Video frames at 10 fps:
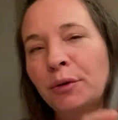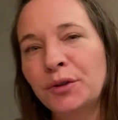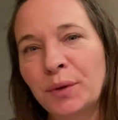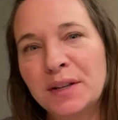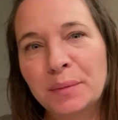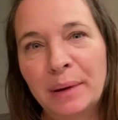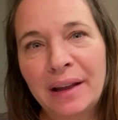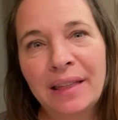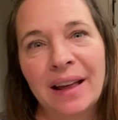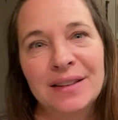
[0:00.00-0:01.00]
roast
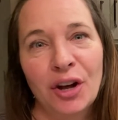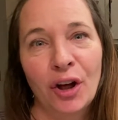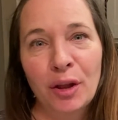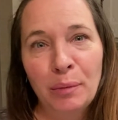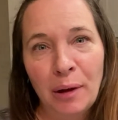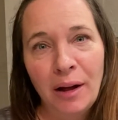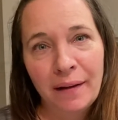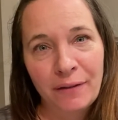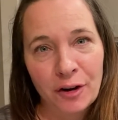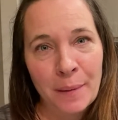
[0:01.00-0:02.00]
recipe that's on the blog,
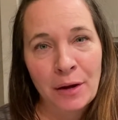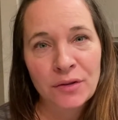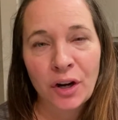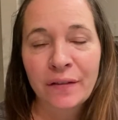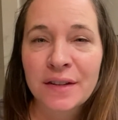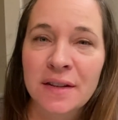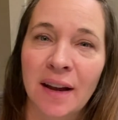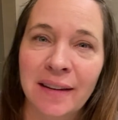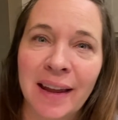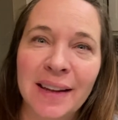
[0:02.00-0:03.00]

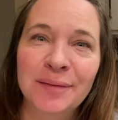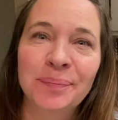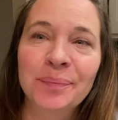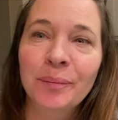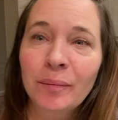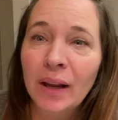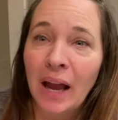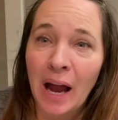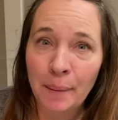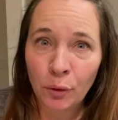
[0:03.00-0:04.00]
farmhouseharvest.net.
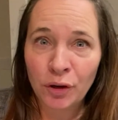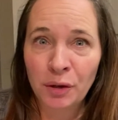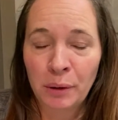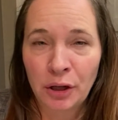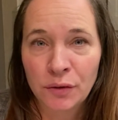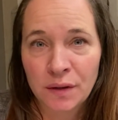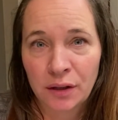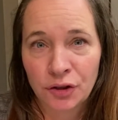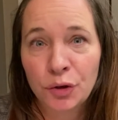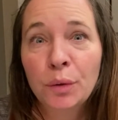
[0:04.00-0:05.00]
I'm going to be
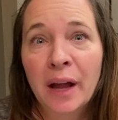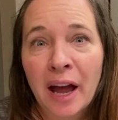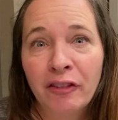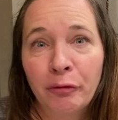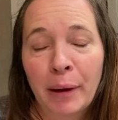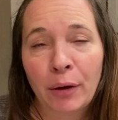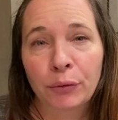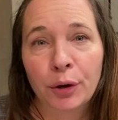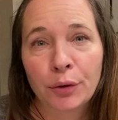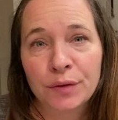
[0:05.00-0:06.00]
using a 2.5
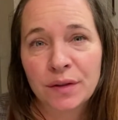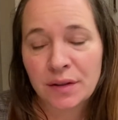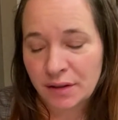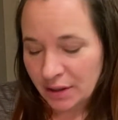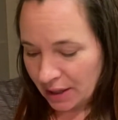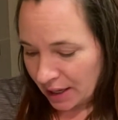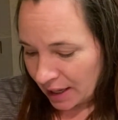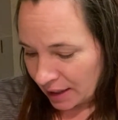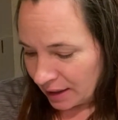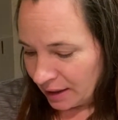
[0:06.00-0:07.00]
pound roast
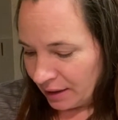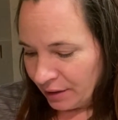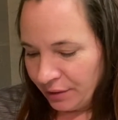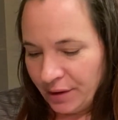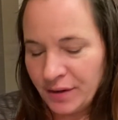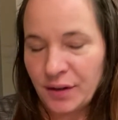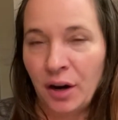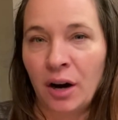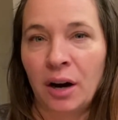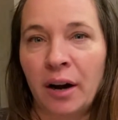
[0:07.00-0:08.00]
today. These
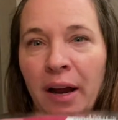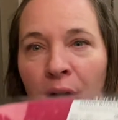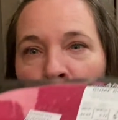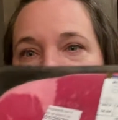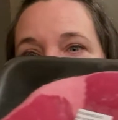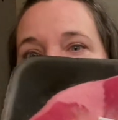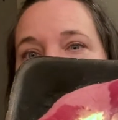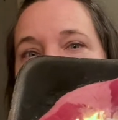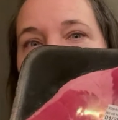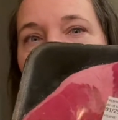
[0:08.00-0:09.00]
are a
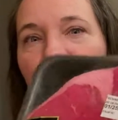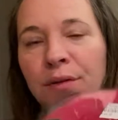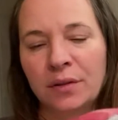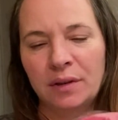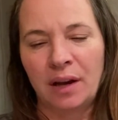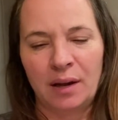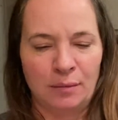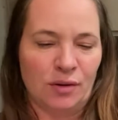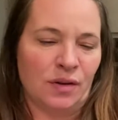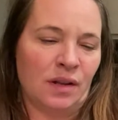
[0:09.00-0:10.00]
rump roast.
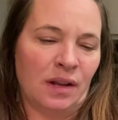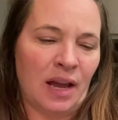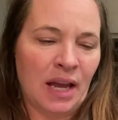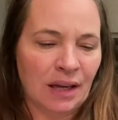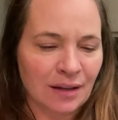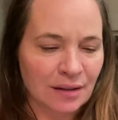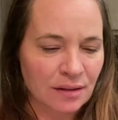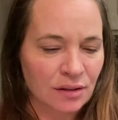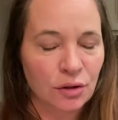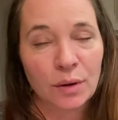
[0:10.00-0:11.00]
I'm using the
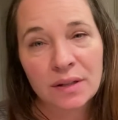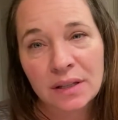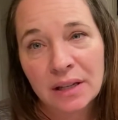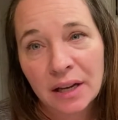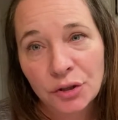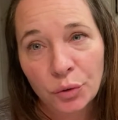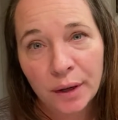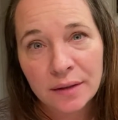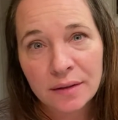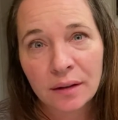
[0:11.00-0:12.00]
Angus USDA
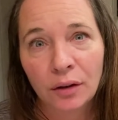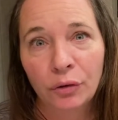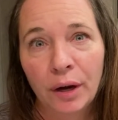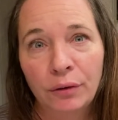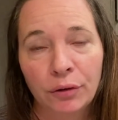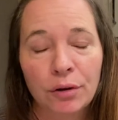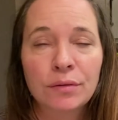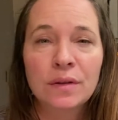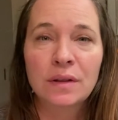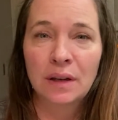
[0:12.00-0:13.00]
Choice grade
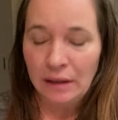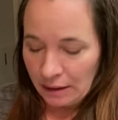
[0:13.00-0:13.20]
roast.